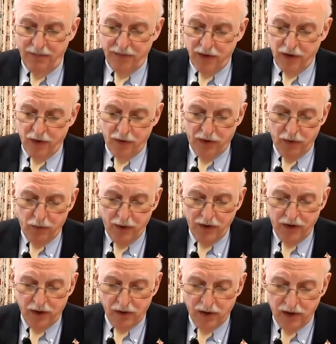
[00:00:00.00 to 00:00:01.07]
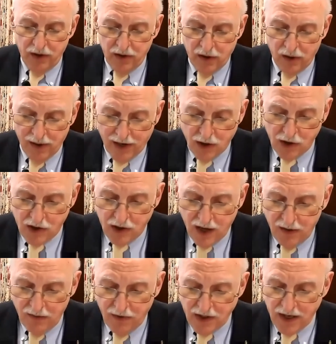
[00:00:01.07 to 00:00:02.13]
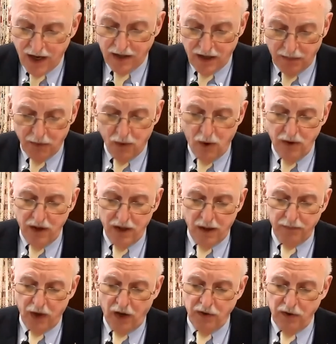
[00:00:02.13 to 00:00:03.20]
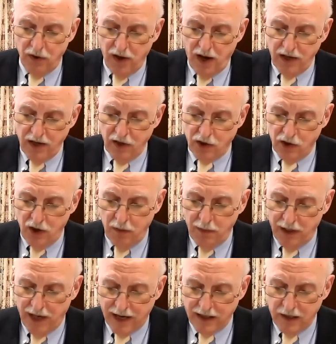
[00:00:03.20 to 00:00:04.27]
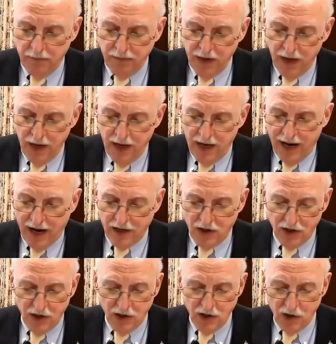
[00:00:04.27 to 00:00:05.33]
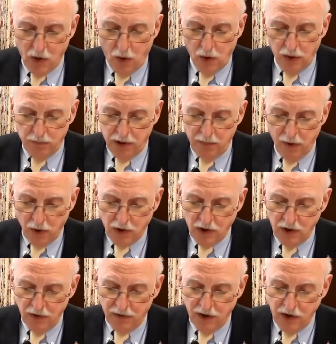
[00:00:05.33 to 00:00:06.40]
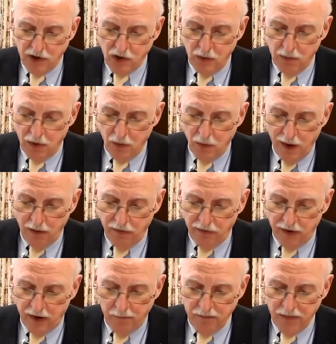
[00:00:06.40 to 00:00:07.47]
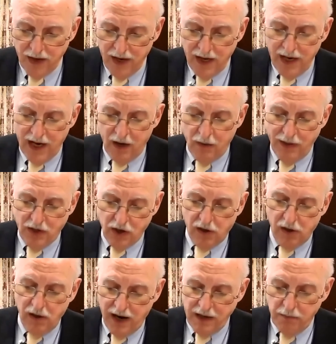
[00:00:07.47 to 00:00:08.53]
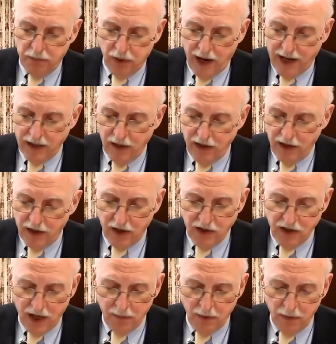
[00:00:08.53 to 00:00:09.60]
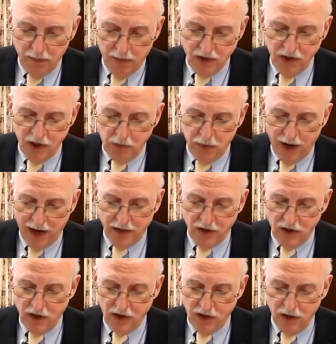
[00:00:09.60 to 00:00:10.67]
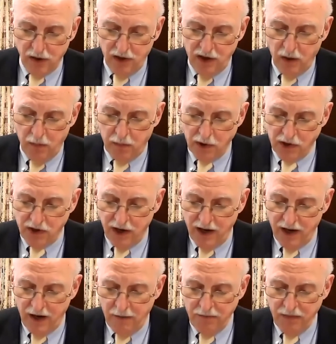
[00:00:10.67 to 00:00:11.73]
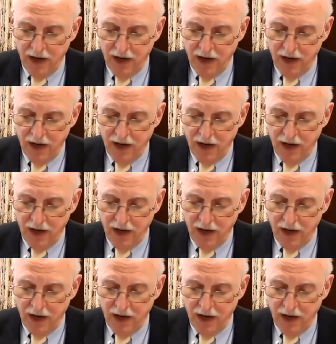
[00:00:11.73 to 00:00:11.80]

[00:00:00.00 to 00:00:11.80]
the legislative intent, I'm quoting them, underlying the Sherman Act has as its goal the promotion of consumer welfare. And we decline blindly to condemn a business practice as illegal per se,